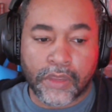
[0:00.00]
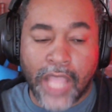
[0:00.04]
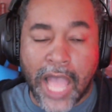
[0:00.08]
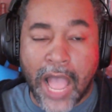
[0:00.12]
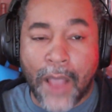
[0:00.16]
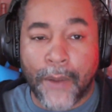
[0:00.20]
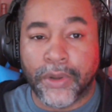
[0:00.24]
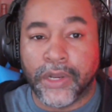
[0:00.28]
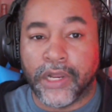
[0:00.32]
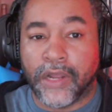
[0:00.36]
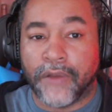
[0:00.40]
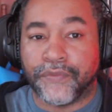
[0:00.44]

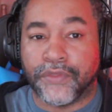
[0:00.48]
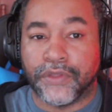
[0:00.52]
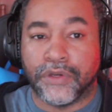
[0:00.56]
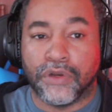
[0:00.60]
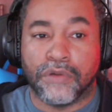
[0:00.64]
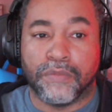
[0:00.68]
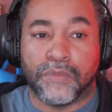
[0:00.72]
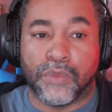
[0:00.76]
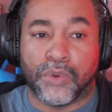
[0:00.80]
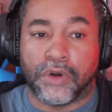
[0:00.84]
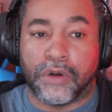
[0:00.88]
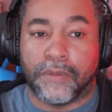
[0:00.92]
I would love to
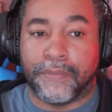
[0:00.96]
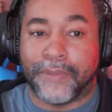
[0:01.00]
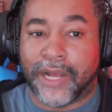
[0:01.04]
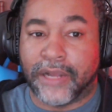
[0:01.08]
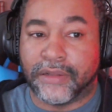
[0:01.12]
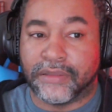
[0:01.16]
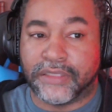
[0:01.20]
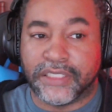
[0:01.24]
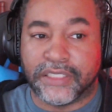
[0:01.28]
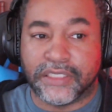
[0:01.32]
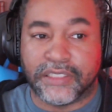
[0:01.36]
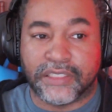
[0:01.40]
know more
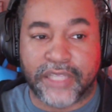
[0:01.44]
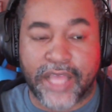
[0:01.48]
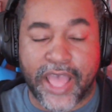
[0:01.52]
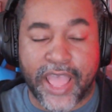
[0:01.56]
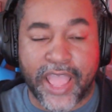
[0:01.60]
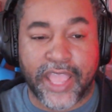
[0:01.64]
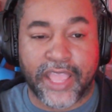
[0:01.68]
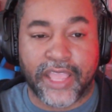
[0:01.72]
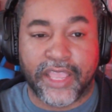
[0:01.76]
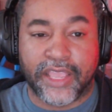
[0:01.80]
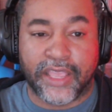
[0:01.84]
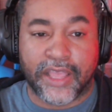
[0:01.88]
about this.
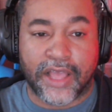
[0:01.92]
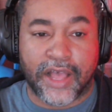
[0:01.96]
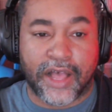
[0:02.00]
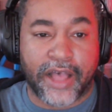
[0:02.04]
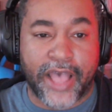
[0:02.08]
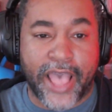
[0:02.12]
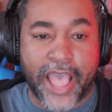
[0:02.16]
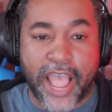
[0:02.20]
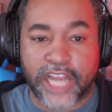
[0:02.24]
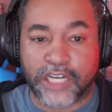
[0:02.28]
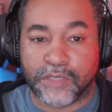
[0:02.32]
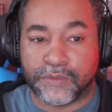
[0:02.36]
Hey,
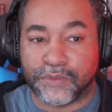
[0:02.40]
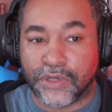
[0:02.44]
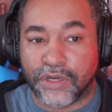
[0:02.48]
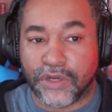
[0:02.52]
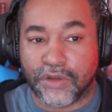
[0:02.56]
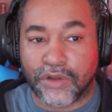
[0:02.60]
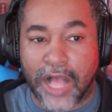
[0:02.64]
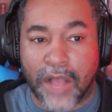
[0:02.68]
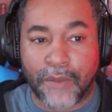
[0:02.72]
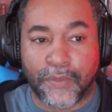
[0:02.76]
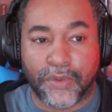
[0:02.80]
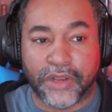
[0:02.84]

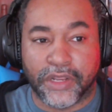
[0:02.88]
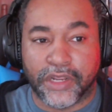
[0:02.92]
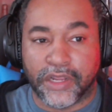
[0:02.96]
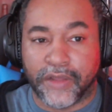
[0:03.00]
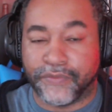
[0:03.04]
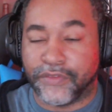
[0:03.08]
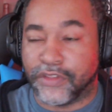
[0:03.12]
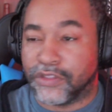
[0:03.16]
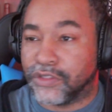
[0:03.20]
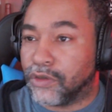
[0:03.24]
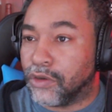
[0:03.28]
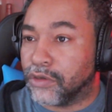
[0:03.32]
Hasbro, I would
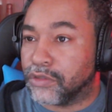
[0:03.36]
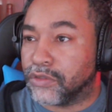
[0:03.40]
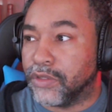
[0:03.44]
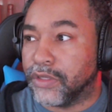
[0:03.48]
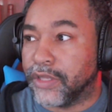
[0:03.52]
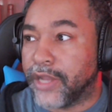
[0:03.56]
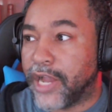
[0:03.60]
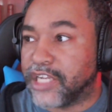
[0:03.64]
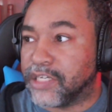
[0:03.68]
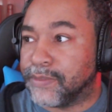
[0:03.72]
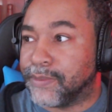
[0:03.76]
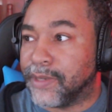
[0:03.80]
love to talk to
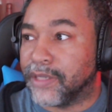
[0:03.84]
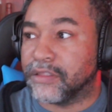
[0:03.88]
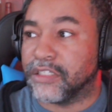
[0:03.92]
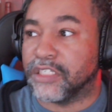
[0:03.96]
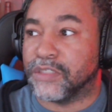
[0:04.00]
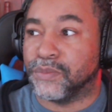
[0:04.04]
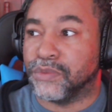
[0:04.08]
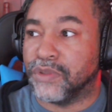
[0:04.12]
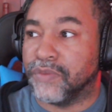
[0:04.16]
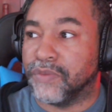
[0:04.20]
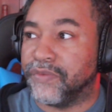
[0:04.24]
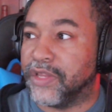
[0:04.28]
you guys about
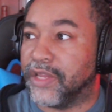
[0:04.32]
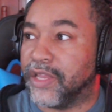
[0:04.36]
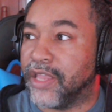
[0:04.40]
this movie.